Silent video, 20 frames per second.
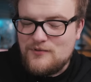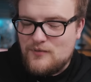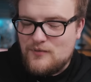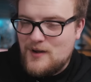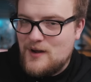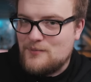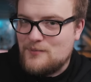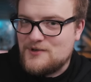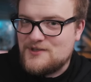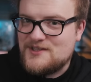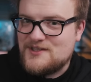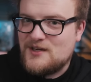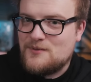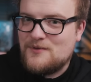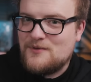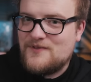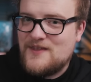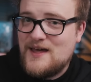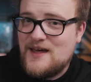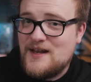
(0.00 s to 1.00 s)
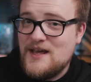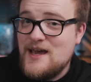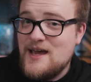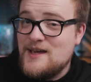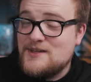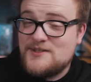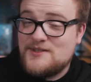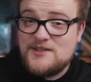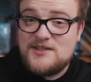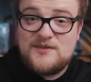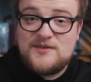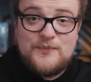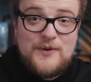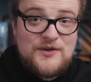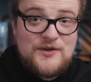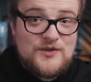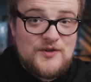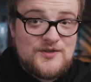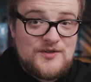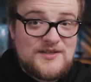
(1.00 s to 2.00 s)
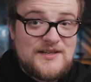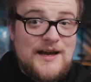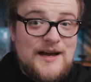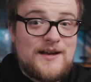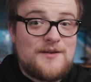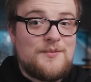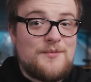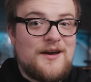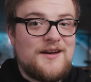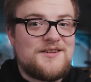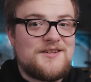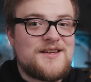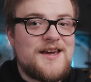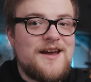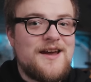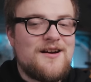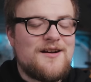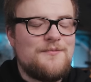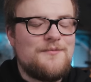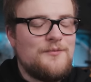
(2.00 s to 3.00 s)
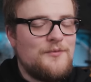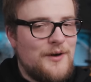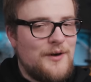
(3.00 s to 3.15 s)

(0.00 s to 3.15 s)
Remember some of that suspicious mined gear?